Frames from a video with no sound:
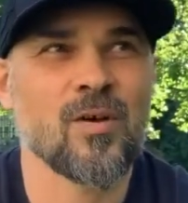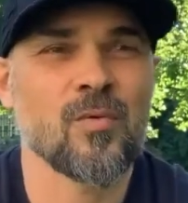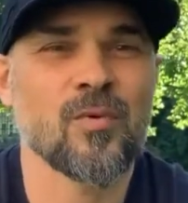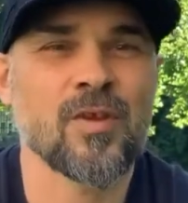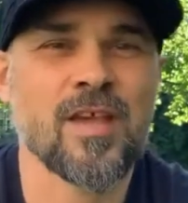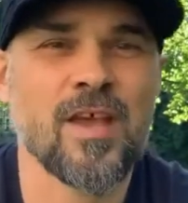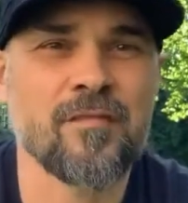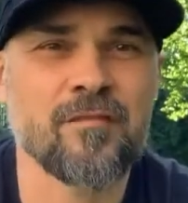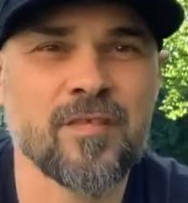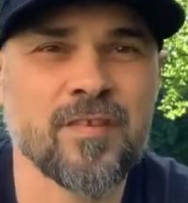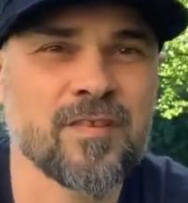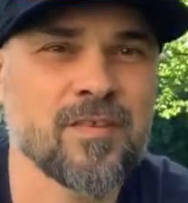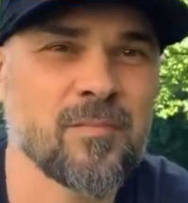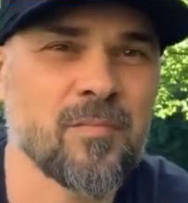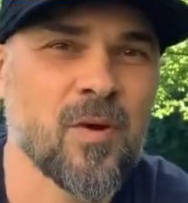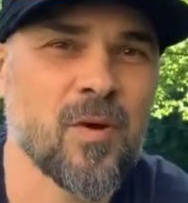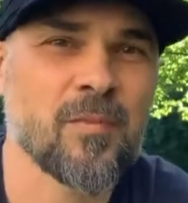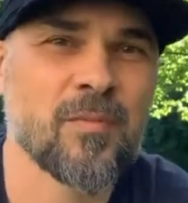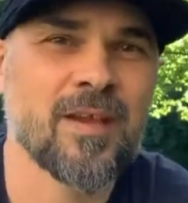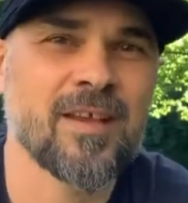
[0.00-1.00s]
We have at the
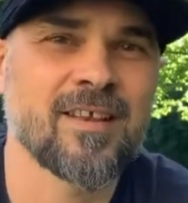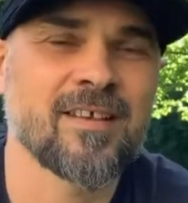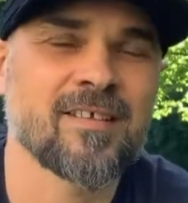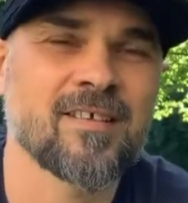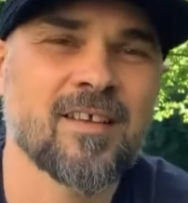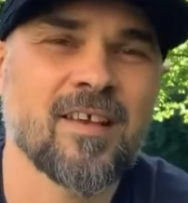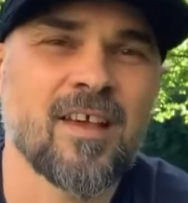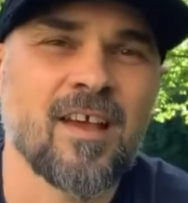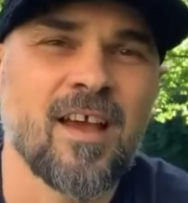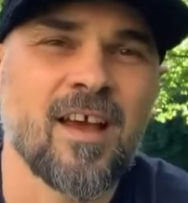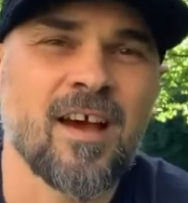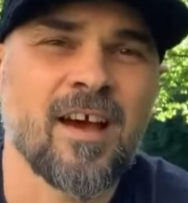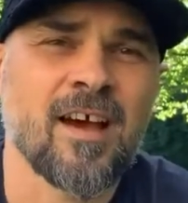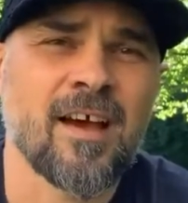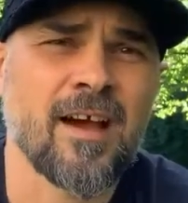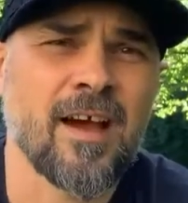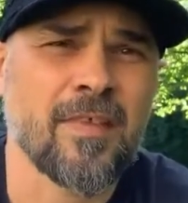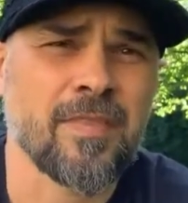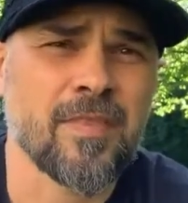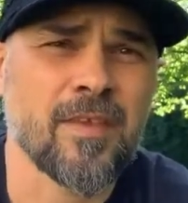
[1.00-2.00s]
moment
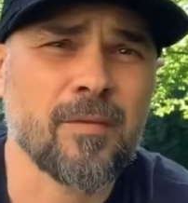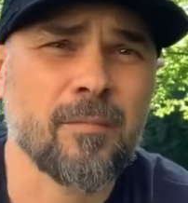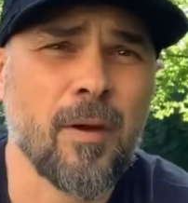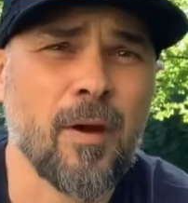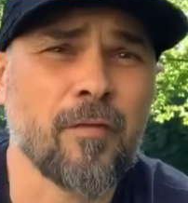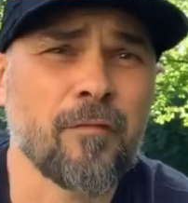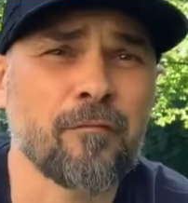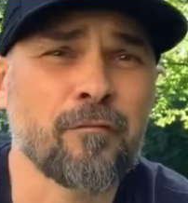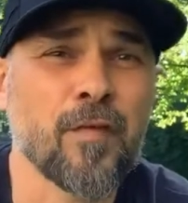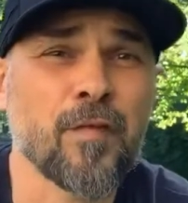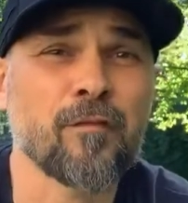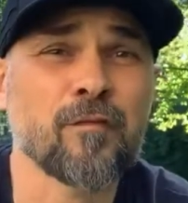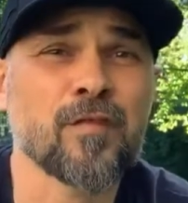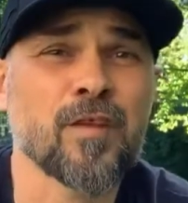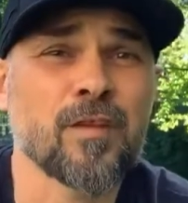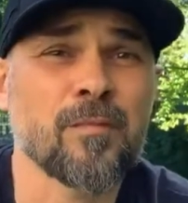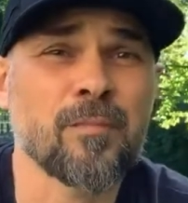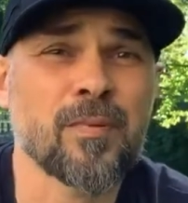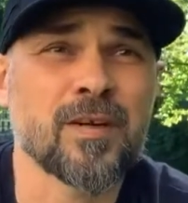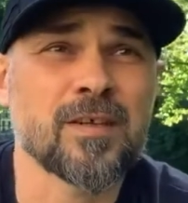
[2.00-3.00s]
I think about
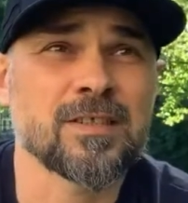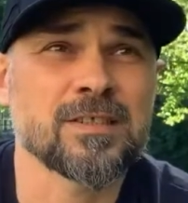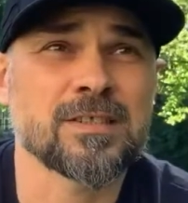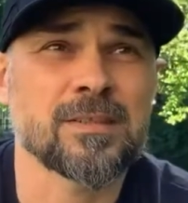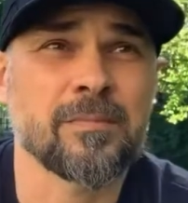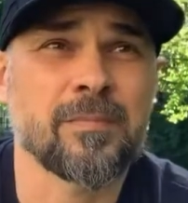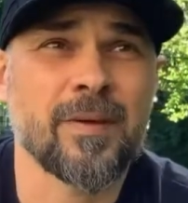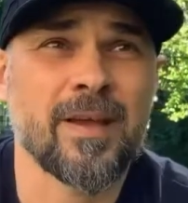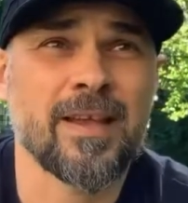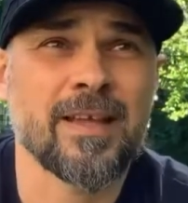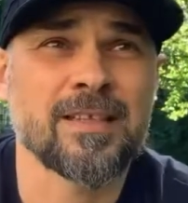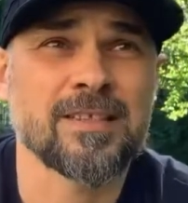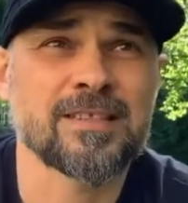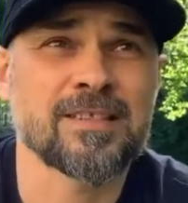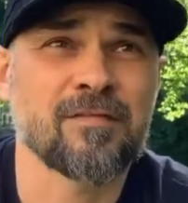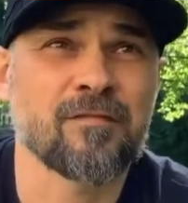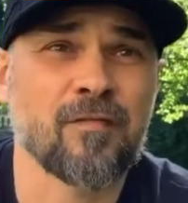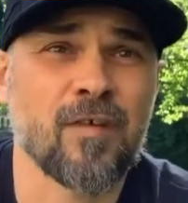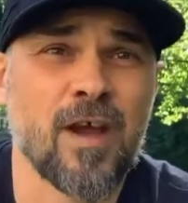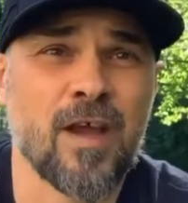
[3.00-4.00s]
15
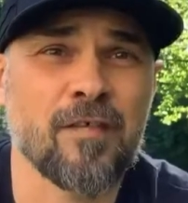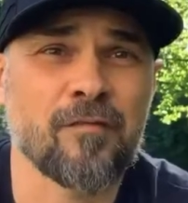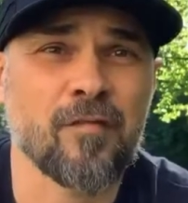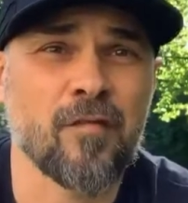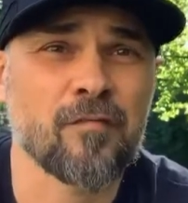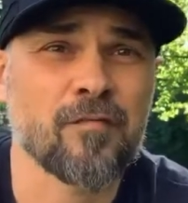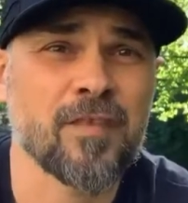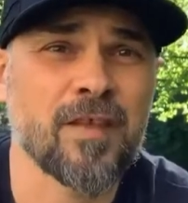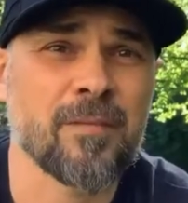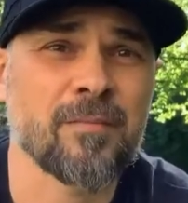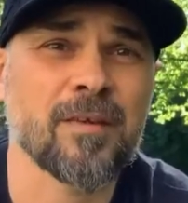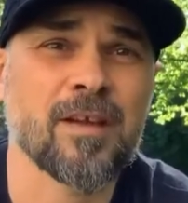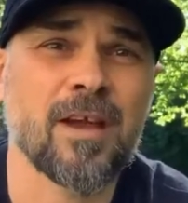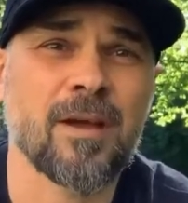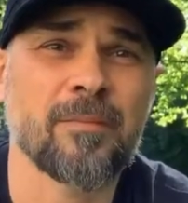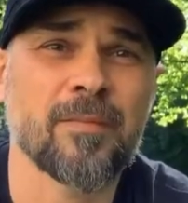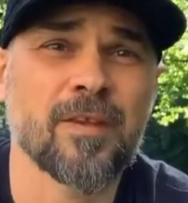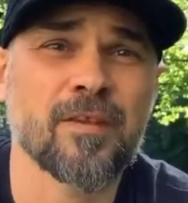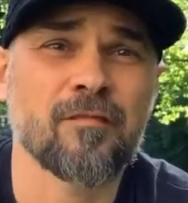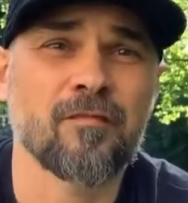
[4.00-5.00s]
participants, 5 of them
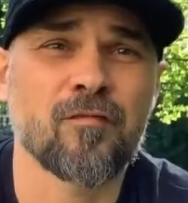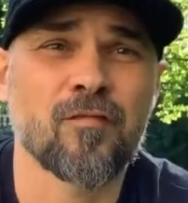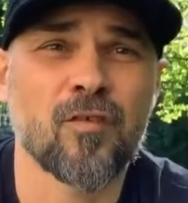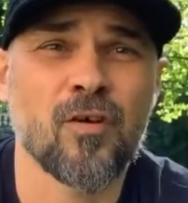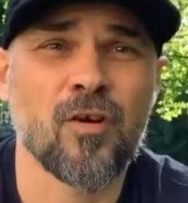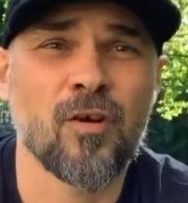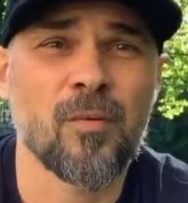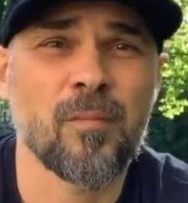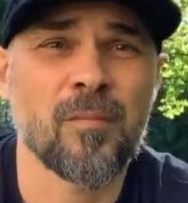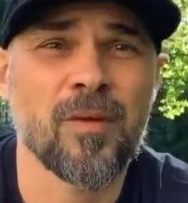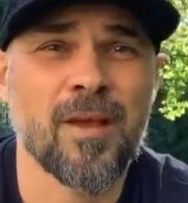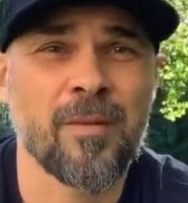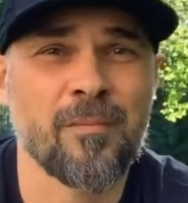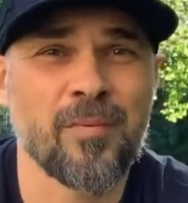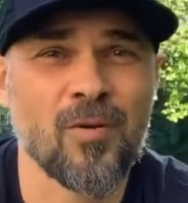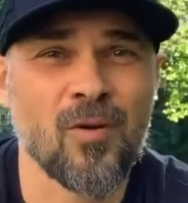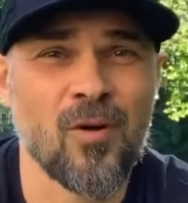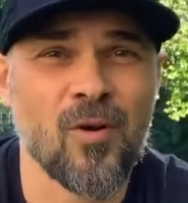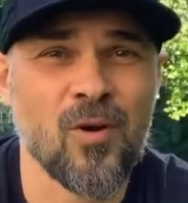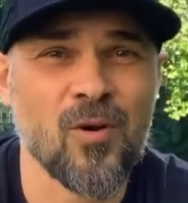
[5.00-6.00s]
coming from
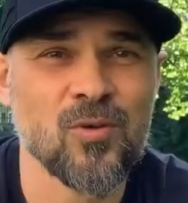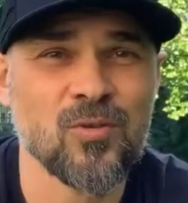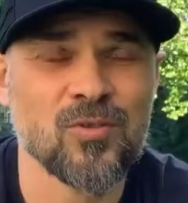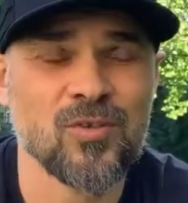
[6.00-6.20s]
abroad.